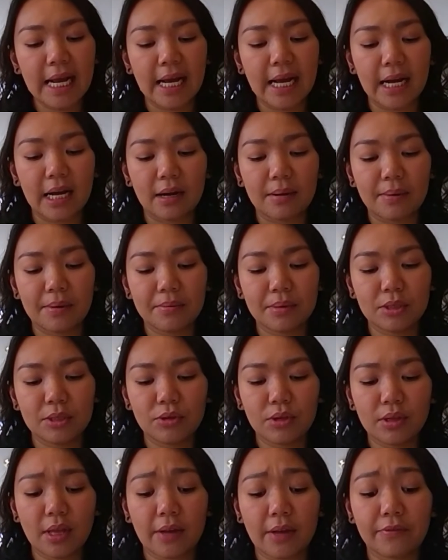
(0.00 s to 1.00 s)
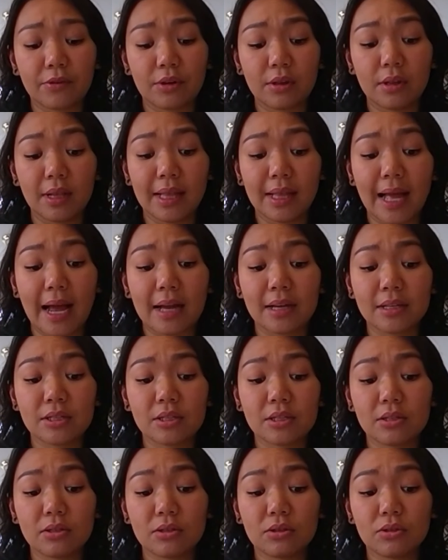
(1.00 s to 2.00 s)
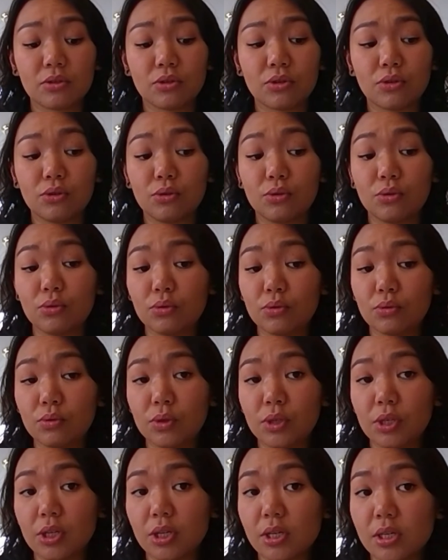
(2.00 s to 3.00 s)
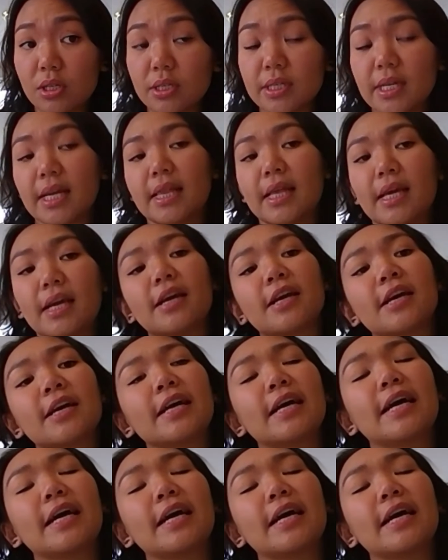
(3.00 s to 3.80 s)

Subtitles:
I've been doing that for the last 2 years, I think.